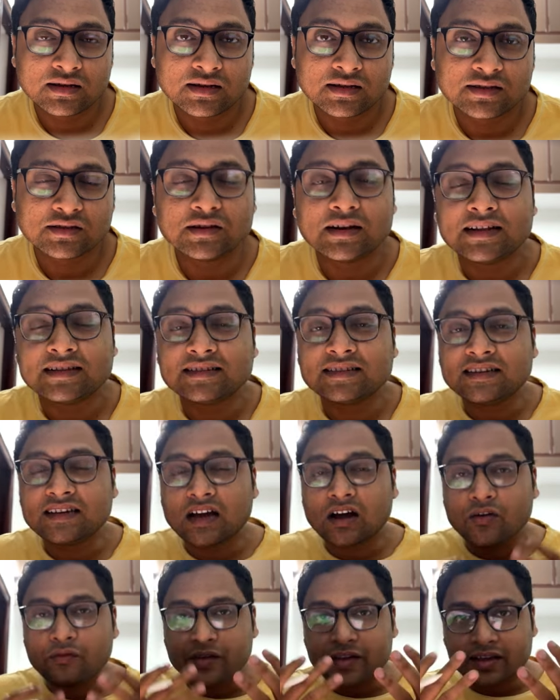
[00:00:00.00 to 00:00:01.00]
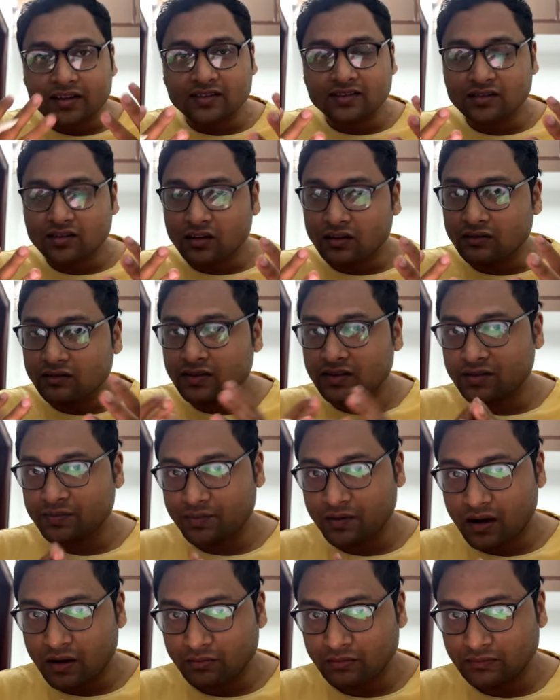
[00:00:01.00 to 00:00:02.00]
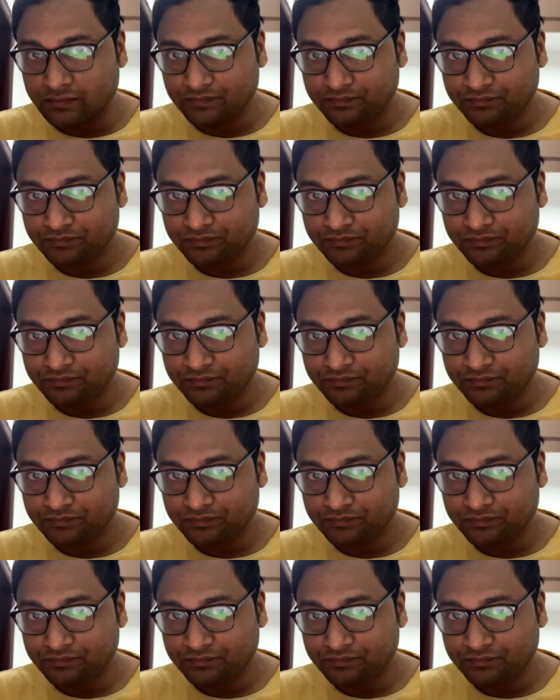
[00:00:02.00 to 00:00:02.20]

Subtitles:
So let's see how we can solve this problem.